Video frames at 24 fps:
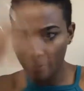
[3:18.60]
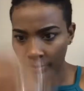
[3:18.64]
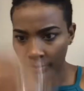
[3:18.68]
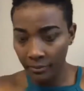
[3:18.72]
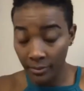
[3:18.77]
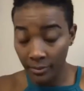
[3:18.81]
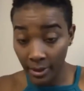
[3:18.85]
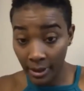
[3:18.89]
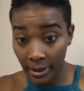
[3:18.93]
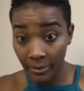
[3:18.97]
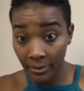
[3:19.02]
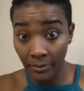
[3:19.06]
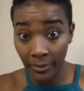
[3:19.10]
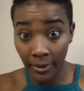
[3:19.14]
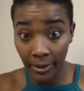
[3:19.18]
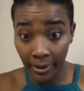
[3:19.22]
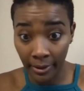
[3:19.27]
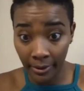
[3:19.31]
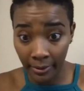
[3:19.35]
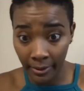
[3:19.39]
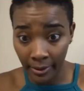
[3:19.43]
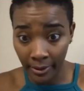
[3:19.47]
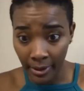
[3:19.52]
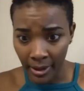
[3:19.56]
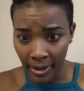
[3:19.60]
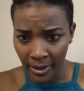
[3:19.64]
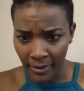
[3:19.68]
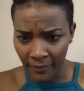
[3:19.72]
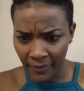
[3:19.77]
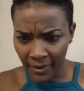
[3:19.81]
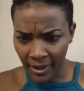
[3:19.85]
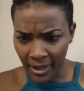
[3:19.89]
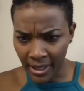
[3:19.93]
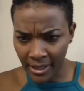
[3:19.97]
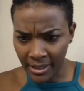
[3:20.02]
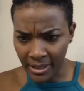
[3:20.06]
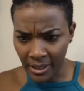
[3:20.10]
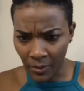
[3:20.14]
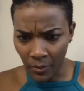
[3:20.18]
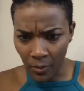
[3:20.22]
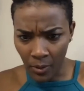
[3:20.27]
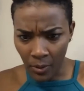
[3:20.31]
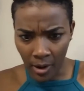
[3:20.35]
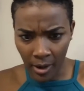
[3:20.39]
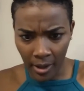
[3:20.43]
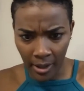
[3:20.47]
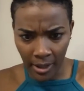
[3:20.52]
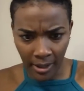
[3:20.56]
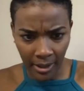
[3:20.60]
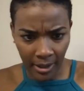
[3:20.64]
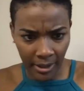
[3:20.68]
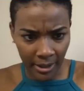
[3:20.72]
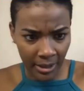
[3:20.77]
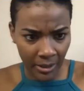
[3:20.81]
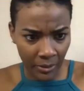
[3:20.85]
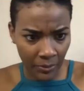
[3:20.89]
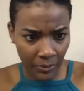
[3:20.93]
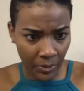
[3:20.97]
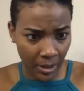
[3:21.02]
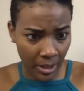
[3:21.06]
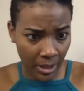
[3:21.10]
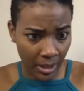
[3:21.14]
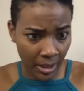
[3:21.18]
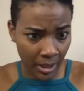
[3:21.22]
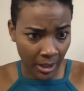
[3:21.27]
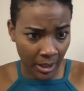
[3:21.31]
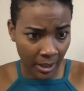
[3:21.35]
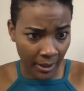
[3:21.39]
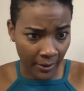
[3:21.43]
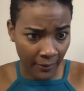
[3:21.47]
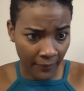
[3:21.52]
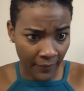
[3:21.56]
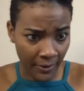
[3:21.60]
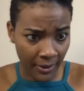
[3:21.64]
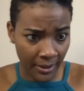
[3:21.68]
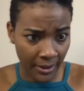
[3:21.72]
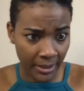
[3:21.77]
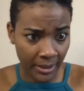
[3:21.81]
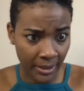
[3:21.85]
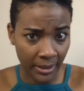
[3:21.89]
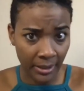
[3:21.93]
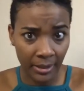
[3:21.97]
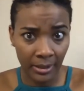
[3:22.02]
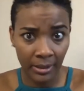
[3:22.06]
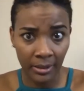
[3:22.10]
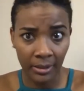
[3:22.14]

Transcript: If I get a warning this week, I'll fix it.